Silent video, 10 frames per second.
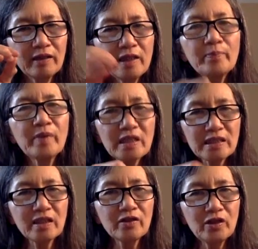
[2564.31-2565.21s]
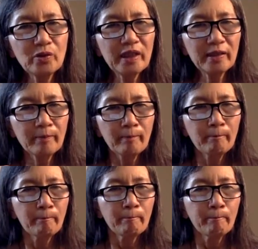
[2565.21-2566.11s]
in-person healing.
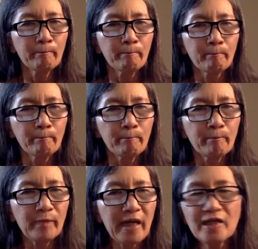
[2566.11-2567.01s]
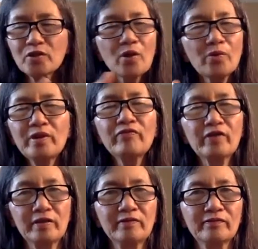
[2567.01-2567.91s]
There is no
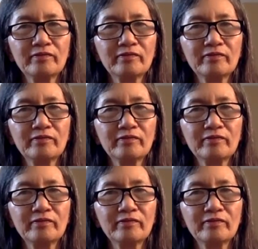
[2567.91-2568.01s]
difference.